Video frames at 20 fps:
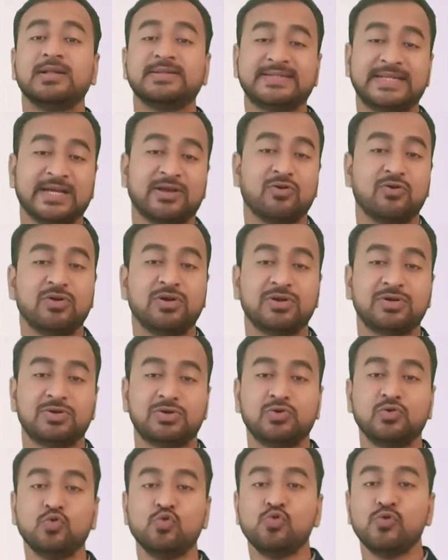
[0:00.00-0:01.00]
Stakeholder
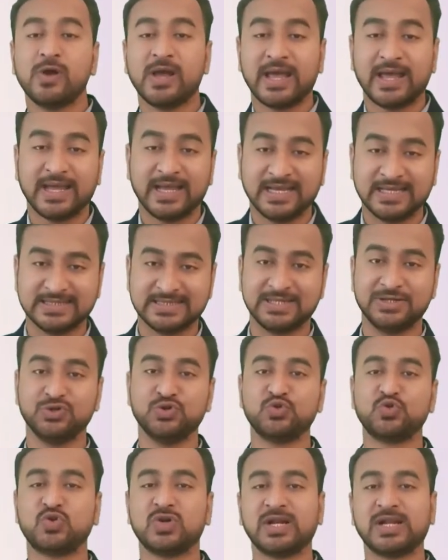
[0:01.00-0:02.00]
2 is a
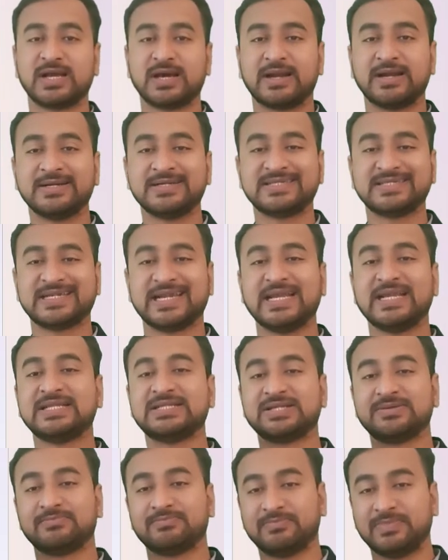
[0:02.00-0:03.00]
neutral current
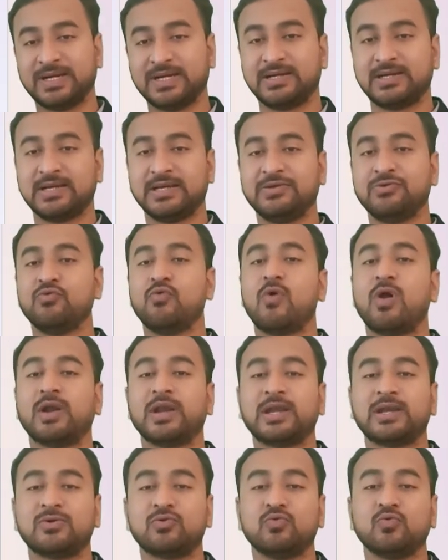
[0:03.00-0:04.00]
stage, but you
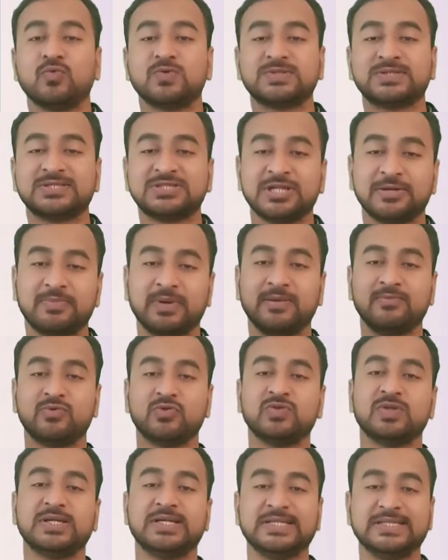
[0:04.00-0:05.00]
want to shift him
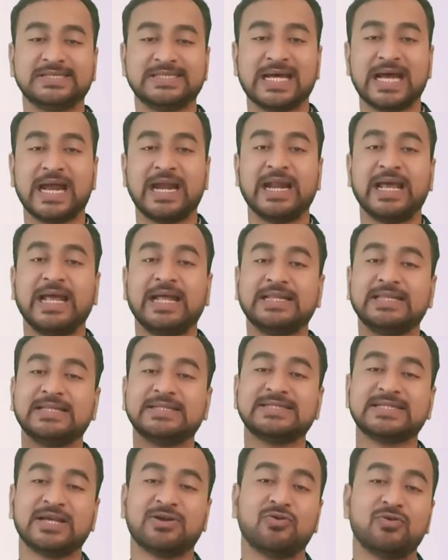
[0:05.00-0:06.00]
to the desired, and
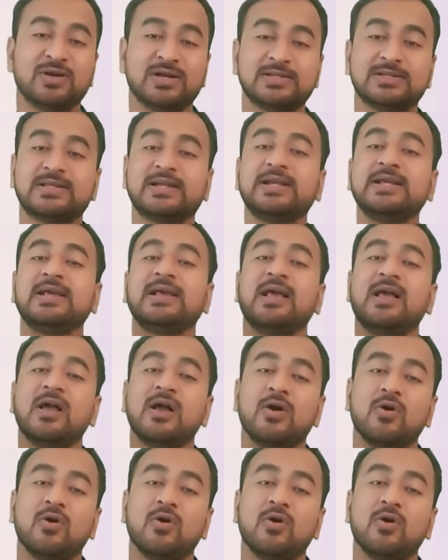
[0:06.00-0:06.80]
the stakeholder 3,